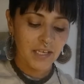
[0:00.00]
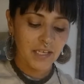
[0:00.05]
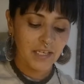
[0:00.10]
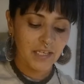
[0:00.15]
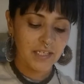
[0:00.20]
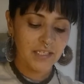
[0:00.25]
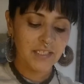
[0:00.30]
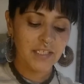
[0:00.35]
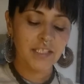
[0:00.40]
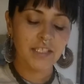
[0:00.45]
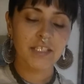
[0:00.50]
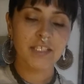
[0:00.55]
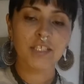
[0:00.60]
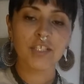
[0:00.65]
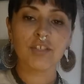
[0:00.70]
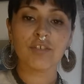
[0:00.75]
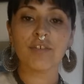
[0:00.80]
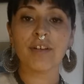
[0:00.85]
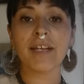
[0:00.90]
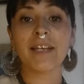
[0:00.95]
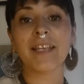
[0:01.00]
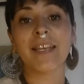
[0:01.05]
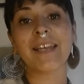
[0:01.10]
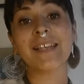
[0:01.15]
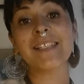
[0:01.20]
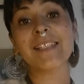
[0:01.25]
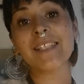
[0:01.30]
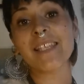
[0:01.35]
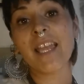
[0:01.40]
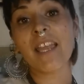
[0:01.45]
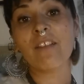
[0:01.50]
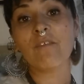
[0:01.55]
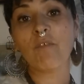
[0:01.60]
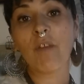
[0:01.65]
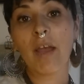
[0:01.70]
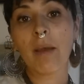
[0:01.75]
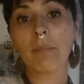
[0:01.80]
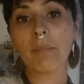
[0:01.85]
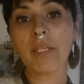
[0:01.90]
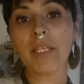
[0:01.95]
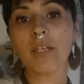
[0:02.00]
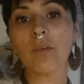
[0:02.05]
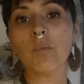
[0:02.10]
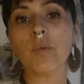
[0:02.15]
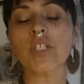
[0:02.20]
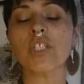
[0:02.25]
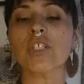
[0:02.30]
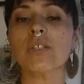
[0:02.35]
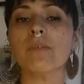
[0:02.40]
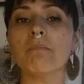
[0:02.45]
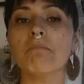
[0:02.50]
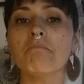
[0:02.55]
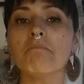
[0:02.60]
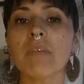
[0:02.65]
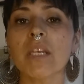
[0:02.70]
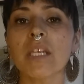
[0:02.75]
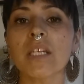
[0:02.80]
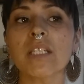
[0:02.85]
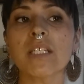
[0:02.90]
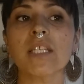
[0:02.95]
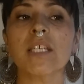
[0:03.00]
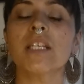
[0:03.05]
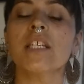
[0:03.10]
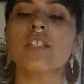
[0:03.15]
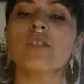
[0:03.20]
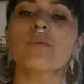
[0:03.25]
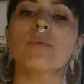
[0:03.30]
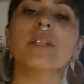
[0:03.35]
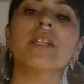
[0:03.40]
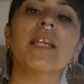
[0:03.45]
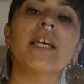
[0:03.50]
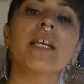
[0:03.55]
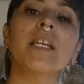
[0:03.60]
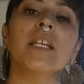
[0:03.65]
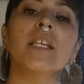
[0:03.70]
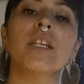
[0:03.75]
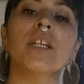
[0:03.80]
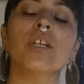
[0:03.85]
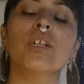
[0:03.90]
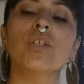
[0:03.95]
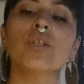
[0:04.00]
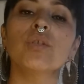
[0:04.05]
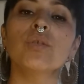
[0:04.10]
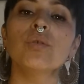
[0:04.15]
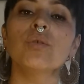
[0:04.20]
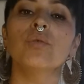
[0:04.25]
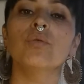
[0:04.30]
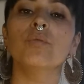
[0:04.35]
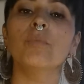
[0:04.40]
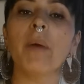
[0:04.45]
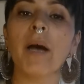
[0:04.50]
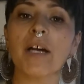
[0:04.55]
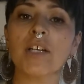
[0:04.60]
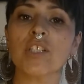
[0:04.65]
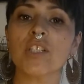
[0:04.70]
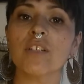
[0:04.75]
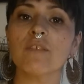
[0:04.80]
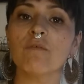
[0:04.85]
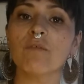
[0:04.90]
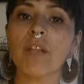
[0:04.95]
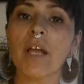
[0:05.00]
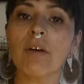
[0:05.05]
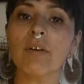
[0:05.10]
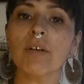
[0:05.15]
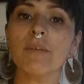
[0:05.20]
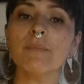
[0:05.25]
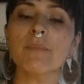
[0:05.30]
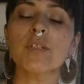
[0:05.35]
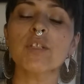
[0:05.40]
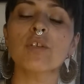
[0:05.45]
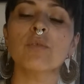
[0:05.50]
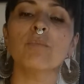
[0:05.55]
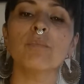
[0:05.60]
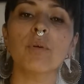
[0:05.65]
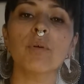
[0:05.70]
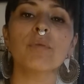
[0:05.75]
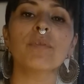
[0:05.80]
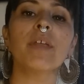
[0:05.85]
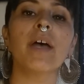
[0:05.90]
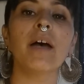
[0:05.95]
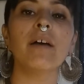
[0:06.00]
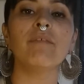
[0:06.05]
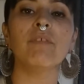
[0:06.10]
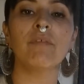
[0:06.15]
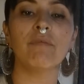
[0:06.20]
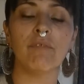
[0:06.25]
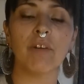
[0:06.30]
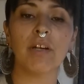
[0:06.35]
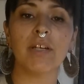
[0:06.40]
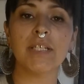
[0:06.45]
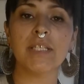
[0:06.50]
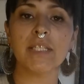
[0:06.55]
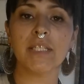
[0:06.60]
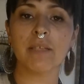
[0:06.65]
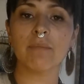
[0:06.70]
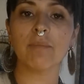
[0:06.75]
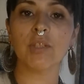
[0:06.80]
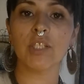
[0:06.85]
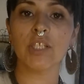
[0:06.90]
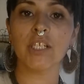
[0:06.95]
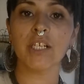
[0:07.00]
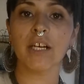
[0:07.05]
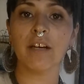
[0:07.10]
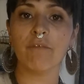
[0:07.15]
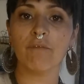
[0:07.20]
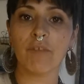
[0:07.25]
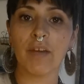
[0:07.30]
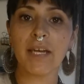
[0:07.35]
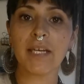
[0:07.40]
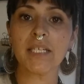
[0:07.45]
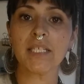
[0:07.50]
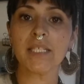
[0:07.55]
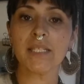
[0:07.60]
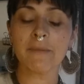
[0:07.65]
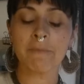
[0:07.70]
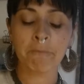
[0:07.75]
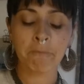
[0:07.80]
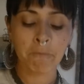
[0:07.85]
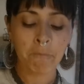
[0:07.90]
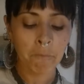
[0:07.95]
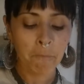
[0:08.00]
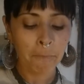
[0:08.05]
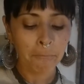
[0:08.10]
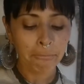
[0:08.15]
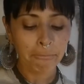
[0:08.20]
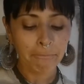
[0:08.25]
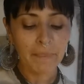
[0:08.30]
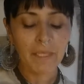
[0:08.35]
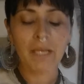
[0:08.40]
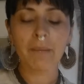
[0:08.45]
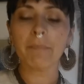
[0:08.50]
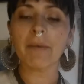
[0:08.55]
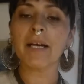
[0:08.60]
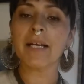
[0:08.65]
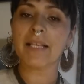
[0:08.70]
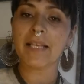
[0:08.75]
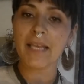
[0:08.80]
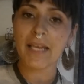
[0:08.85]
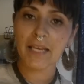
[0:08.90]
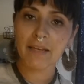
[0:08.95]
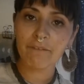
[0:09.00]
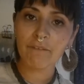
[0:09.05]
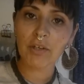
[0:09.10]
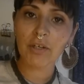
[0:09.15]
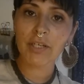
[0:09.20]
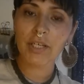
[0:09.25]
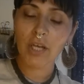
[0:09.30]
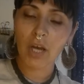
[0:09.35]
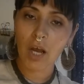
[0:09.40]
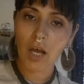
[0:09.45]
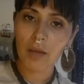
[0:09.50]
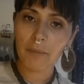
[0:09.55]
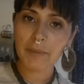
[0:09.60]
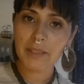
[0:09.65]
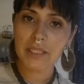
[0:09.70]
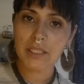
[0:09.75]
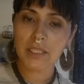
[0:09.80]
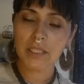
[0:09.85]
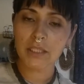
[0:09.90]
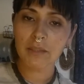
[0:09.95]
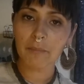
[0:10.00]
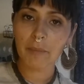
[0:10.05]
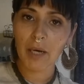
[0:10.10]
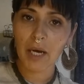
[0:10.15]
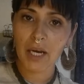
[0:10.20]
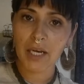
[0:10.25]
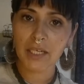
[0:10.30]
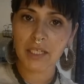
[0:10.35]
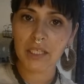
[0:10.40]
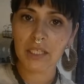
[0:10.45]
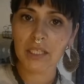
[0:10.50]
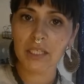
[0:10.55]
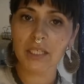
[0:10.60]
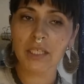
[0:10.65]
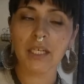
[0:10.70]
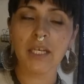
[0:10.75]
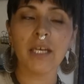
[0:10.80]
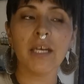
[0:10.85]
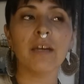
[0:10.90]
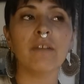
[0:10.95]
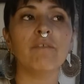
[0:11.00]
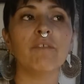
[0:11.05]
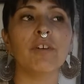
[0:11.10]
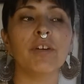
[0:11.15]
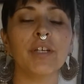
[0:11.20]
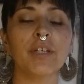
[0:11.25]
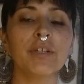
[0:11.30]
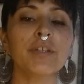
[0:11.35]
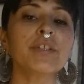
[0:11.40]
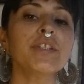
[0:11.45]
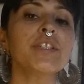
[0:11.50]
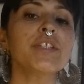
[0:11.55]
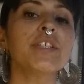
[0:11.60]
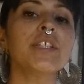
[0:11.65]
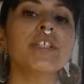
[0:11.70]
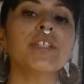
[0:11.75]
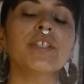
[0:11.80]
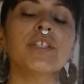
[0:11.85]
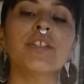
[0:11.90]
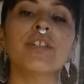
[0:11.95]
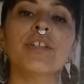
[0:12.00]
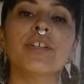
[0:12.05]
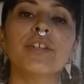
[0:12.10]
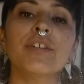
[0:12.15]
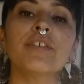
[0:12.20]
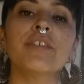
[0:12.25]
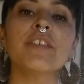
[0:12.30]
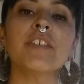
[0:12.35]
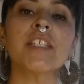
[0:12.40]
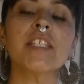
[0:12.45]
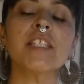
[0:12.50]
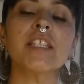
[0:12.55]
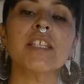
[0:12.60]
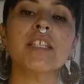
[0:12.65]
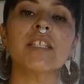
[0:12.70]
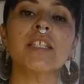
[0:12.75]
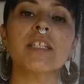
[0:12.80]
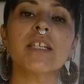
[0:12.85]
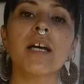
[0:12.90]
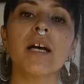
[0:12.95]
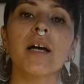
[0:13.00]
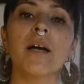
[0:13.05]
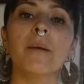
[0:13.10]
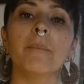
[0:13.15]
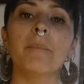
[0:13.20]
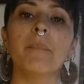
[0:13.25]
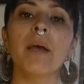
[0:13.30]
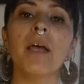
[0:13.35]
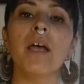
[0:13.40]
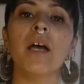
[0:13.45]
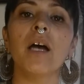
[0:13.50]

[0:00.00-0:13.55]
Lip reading: it is in the Turneraceae family, which means it is related to passion flower. So both have very similar effects. Again, very calming to the body, very nourishing to the nervous system,